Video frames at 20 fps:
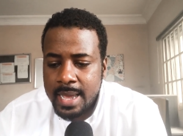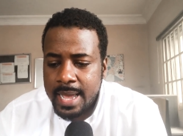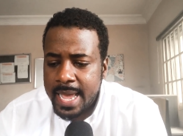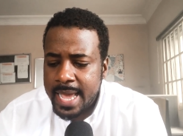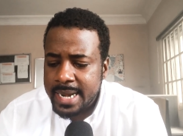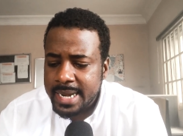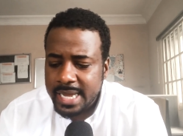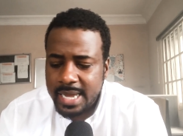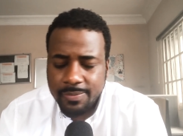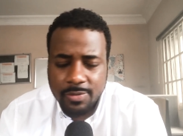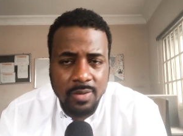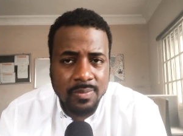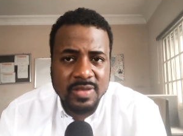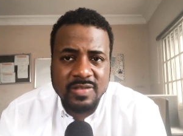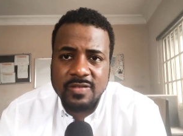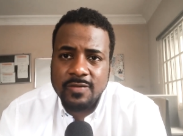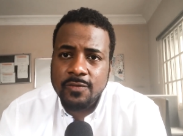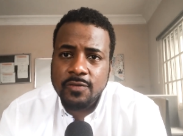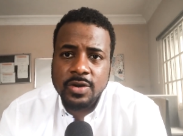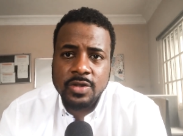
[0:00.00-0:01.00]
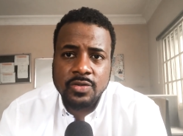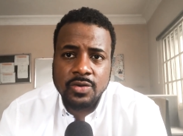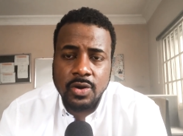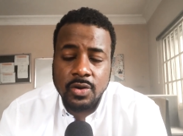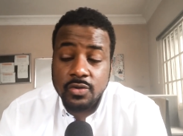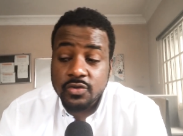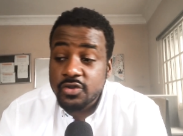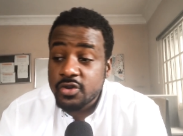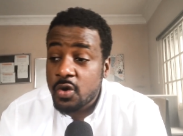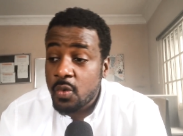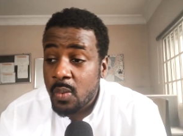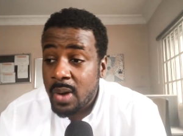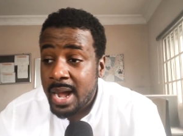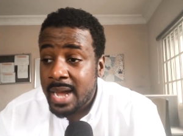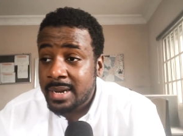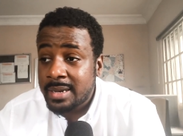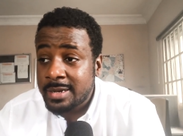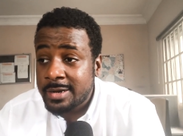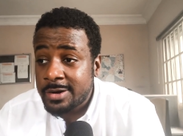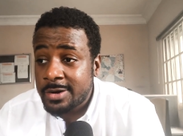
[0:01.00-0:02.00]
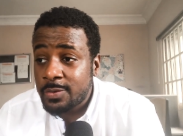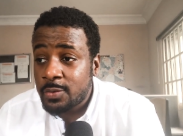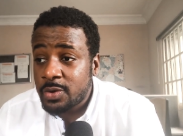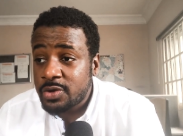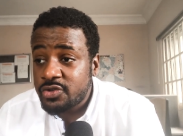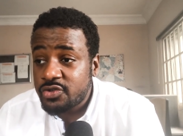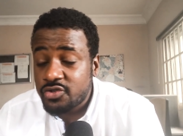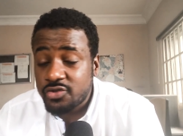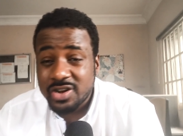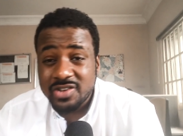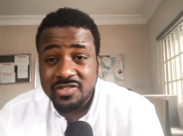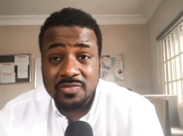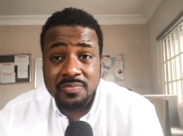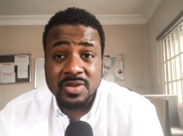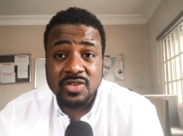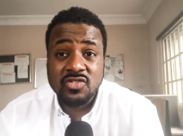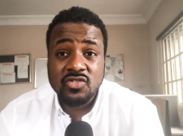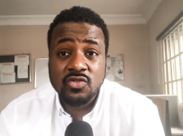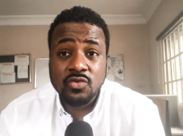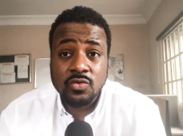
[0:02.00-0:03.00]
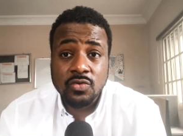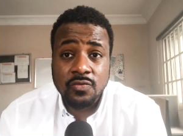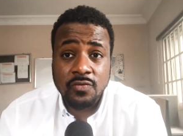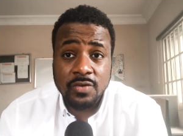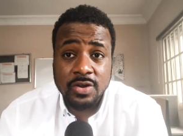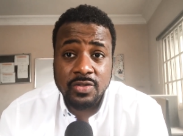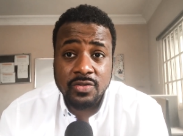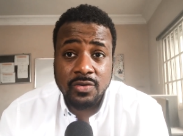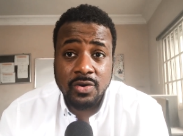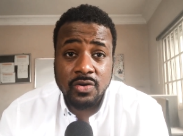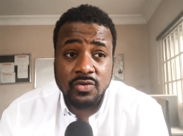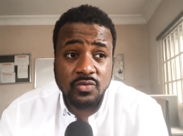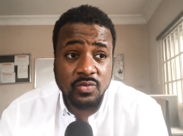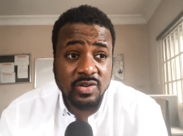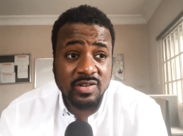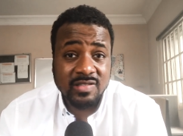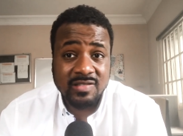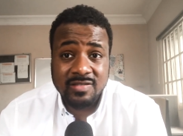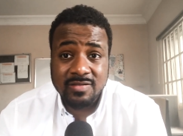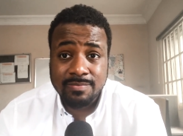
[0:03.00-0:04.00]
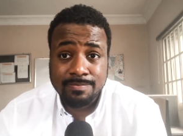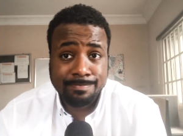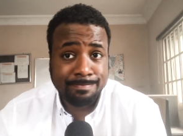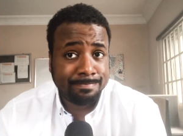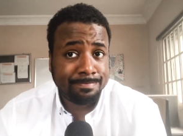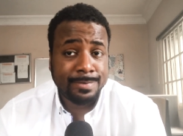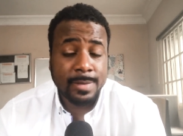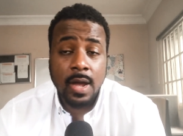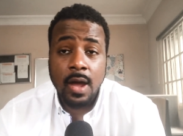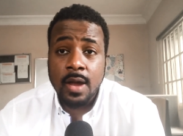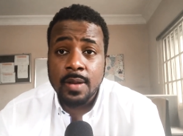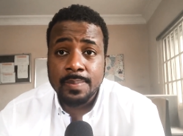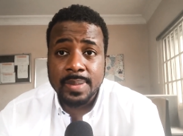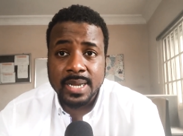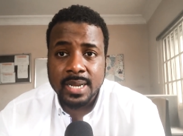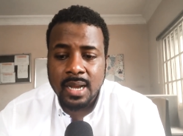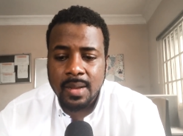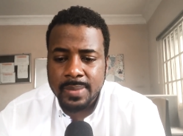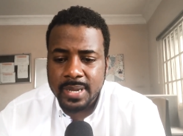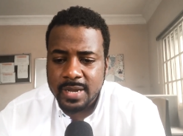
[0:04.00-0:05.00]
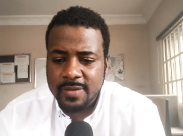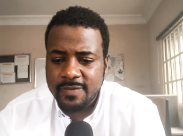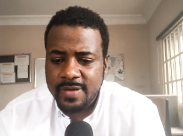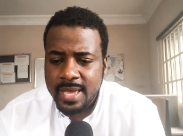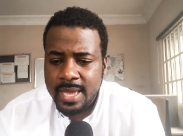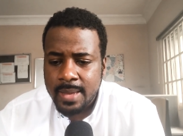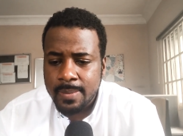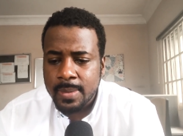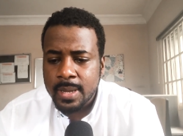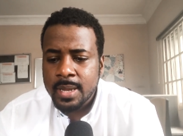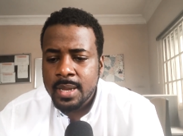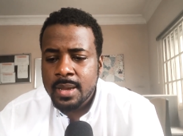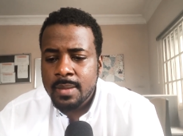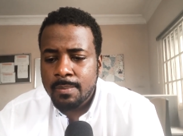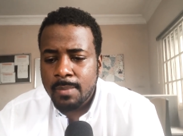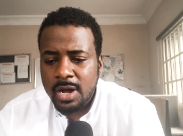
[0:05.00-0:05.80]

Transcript: And they kept on missing free throws. Kawhi Leonard at one stretch missed two free throws, which is unbecoming of him.